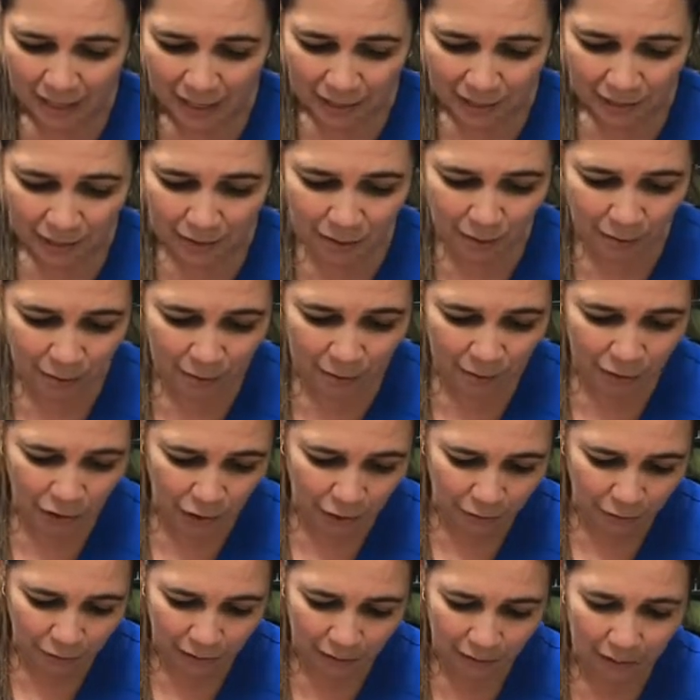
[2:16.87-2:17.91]
So
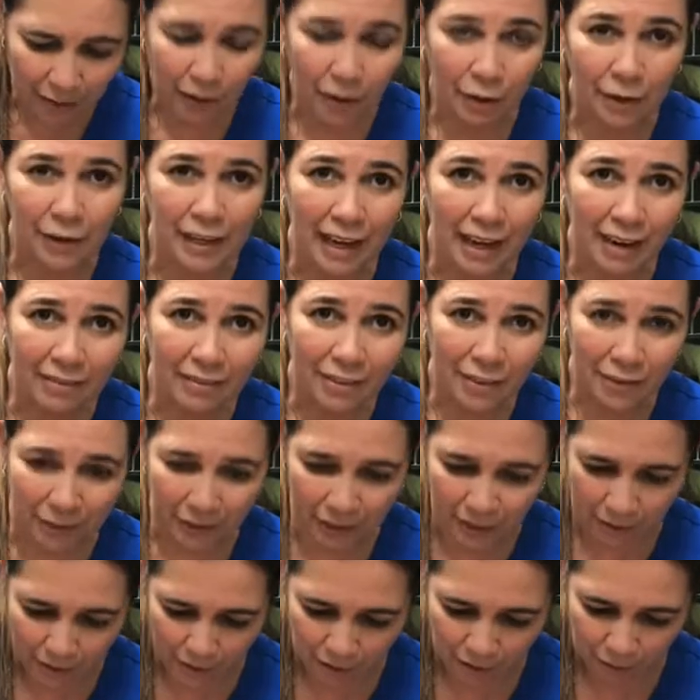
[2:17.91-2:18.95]
generally they already have their
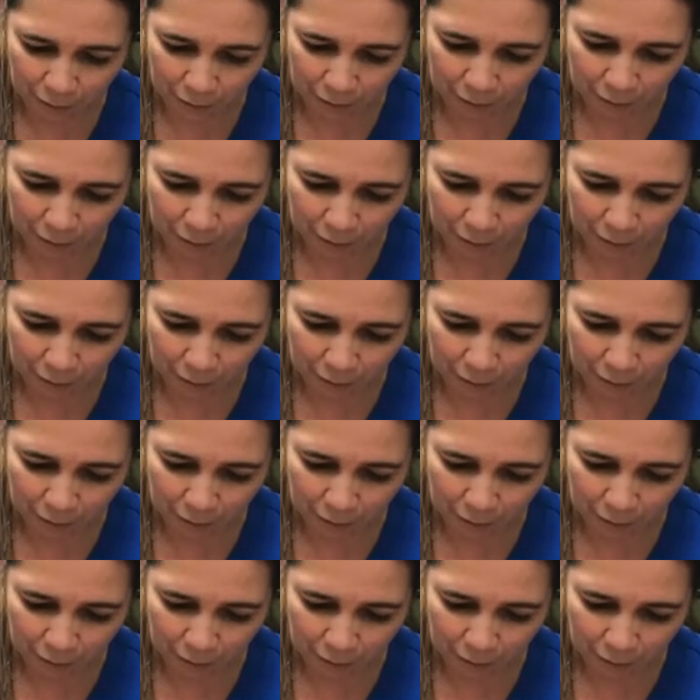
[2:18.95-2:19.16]
e-collar.